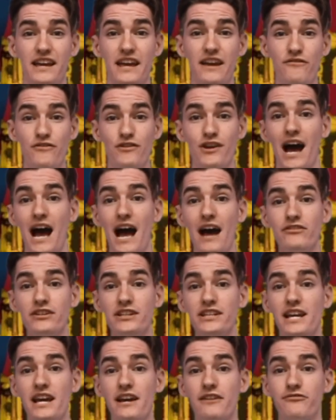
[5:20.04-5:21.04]
if you
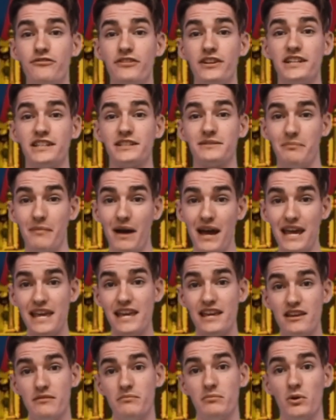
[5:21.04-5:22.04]
haven't yet finished
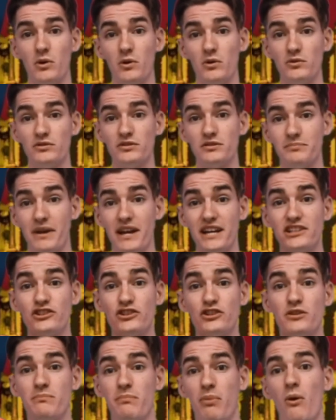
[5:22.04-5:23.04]
making your balls, make sure
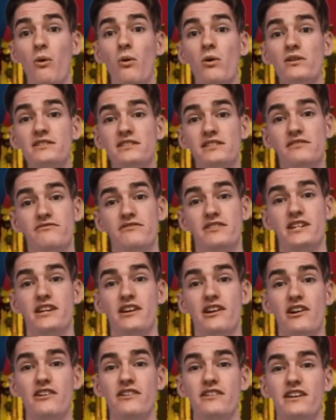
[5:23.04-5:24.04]
you pause the
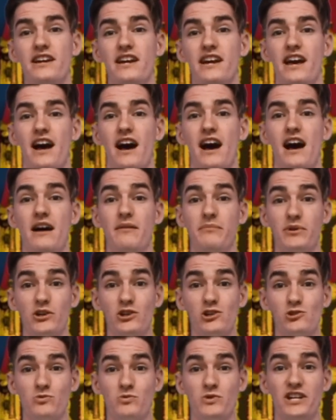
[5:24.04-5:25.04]
video
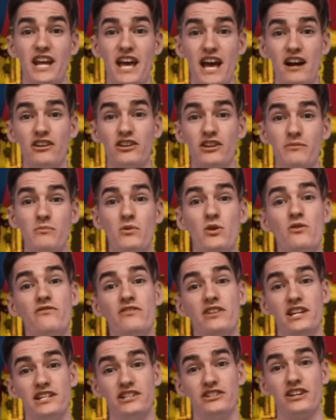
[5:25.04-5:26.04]
because we're now going to move
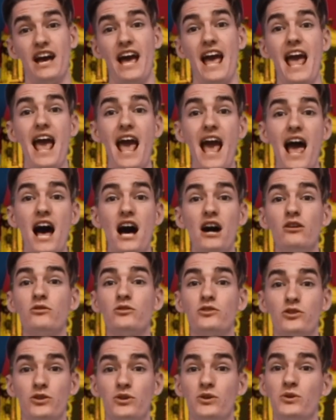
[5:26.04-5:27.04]
into
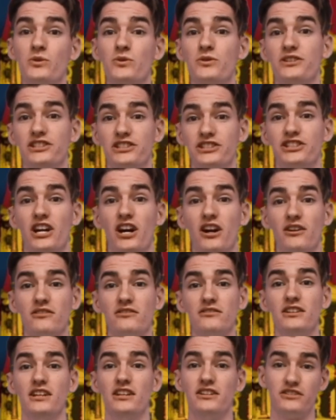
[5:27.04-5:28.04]
how to
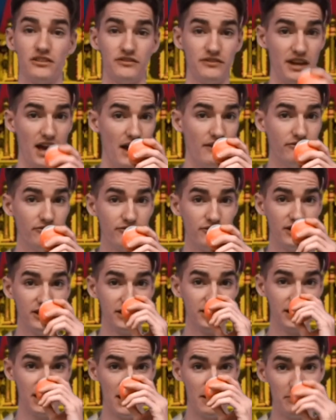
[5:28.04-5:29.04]
juggle. So if you haven't
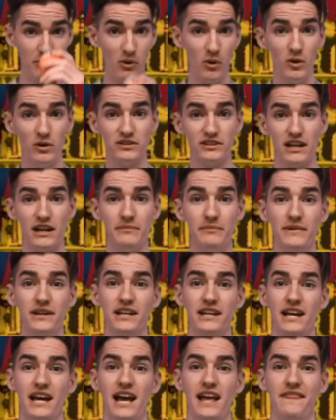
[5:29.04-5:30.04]
finished yet, pause up
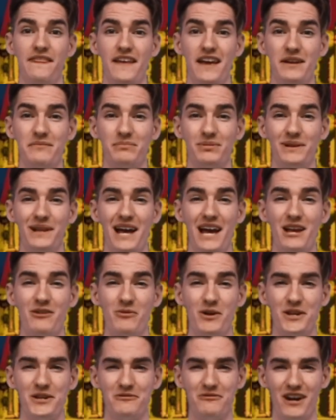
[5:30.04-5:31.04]
and then play
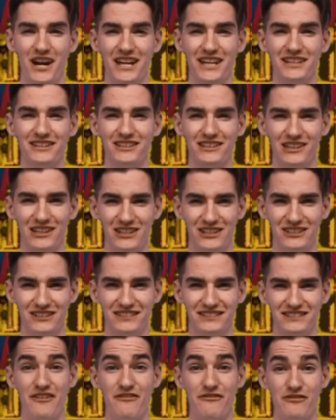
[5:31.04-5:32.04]
when you're ready to
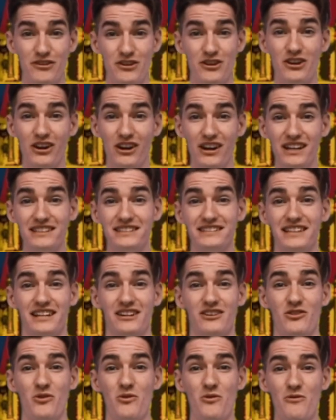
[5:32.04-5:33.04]
learn. For you guys that
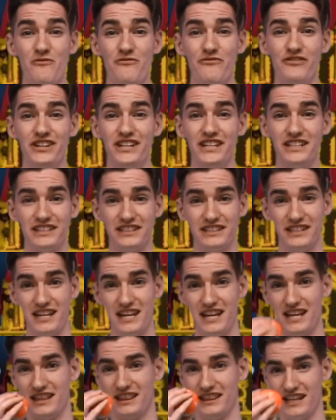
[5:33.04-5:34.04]
are all finished,
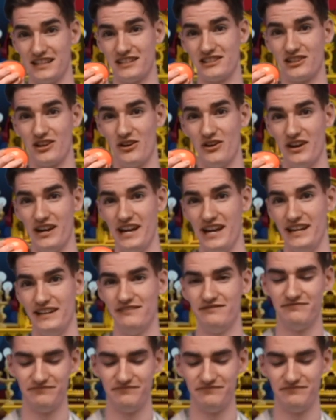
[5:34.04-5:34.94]
let's go ahead.